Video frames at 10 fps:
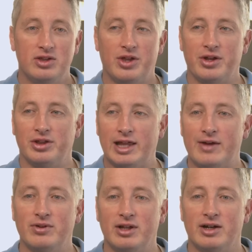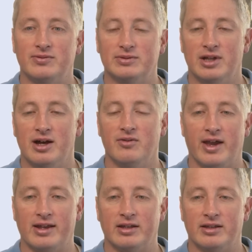the level of love
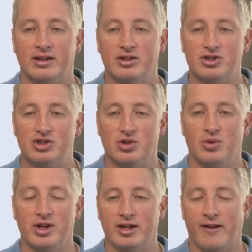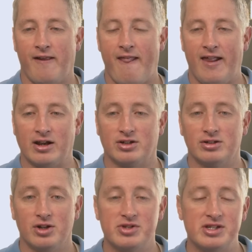and joy and
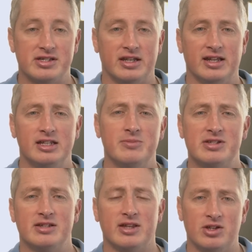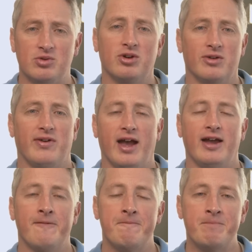closeness and intimacy that you could have
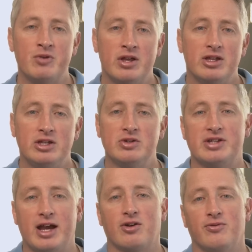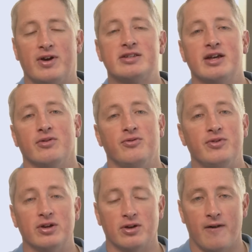had, you sacrificed out of
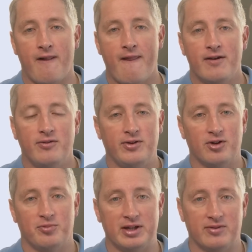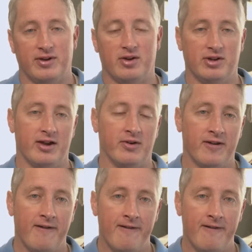fear of being found out.